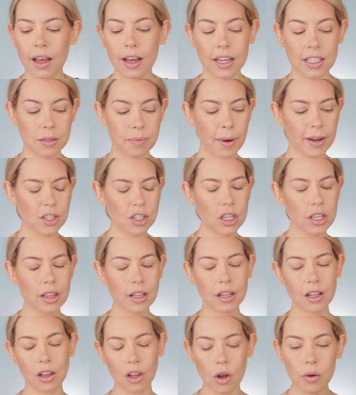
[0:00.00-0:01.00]
especially
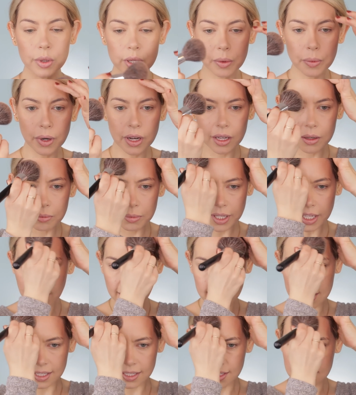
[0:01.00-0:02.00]
the Chloe one
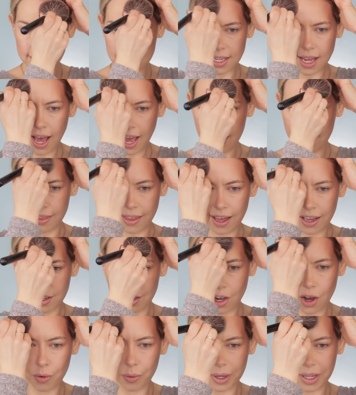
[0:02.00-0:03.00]
because I then
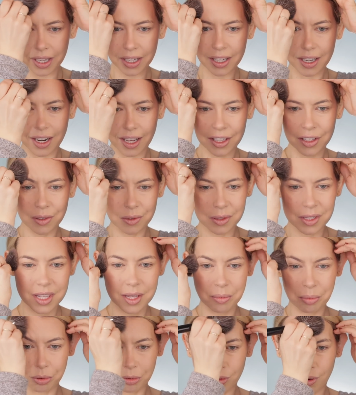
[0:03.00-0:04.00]
go in and I use
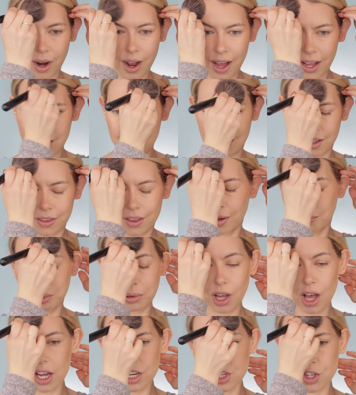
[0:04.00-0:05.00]
the bron the
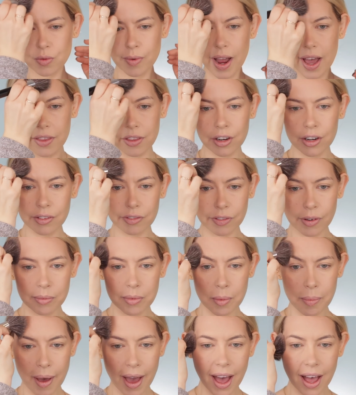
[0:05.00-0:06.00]
blush rather from
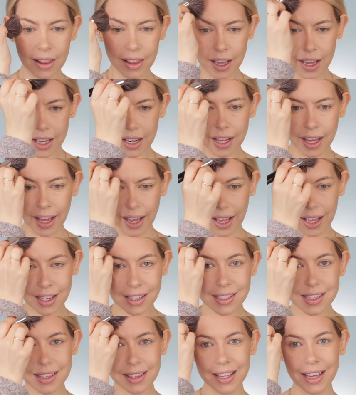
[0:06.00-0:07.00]
the palette
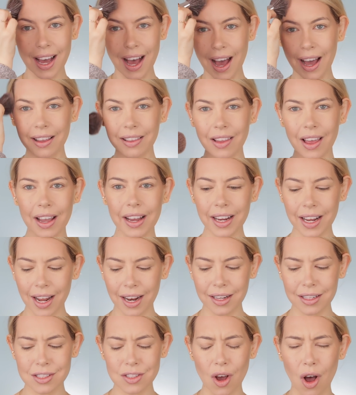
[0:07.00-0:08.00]
and the highlight
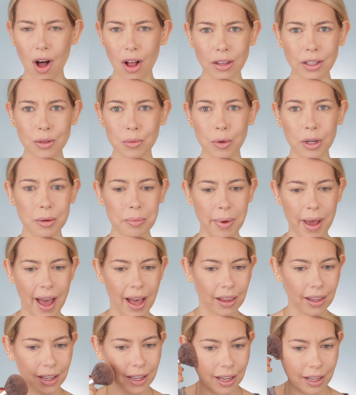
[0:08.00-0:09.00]
and it's all in one
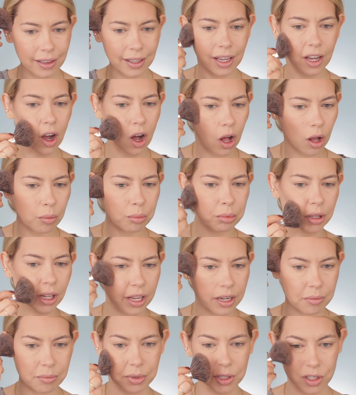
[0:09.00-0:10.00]
palette and they all
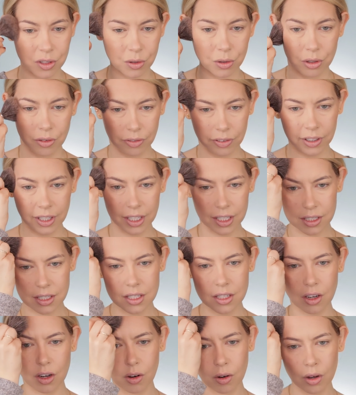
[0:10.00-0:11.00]
blend beautifully.
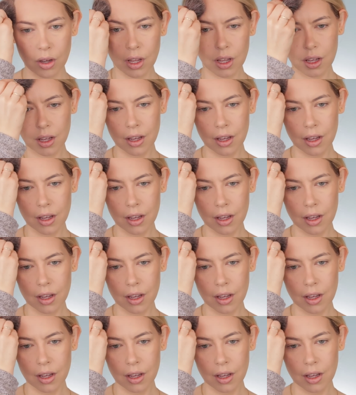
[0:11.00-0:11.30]
So